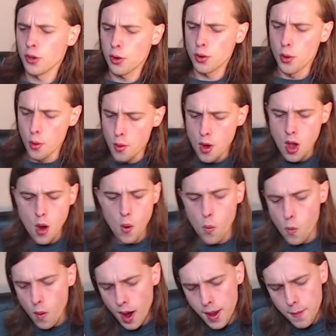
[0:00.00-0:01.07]
Google,
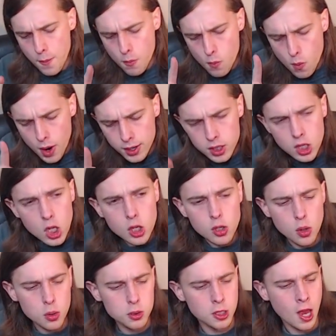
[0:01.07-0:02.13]
hey, why do you
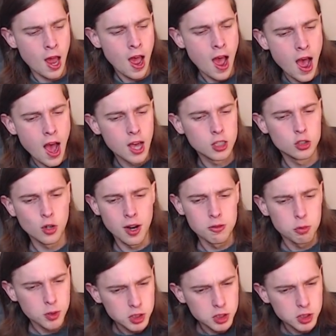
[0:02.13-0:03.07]
use hard drives,